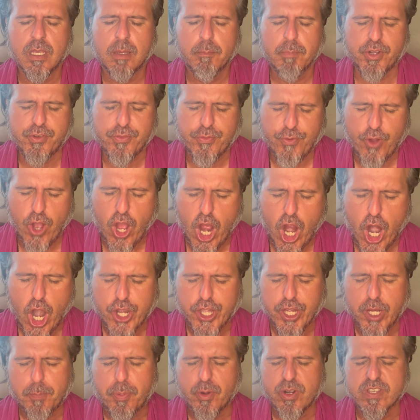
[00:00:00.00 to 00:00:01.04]
but
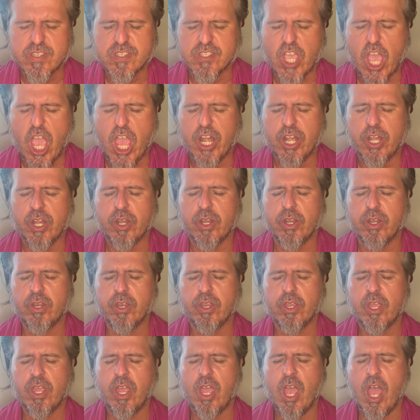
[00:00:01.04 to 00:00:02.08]
40%,
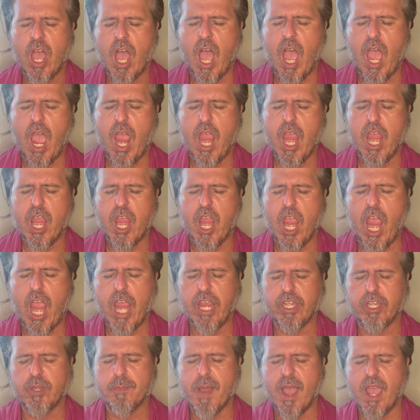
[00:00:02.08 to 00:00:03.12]
I
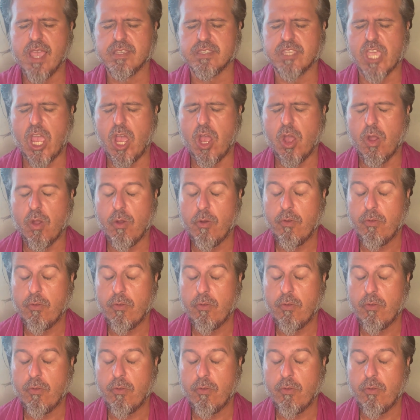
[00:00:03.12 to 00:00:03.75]
hate myself.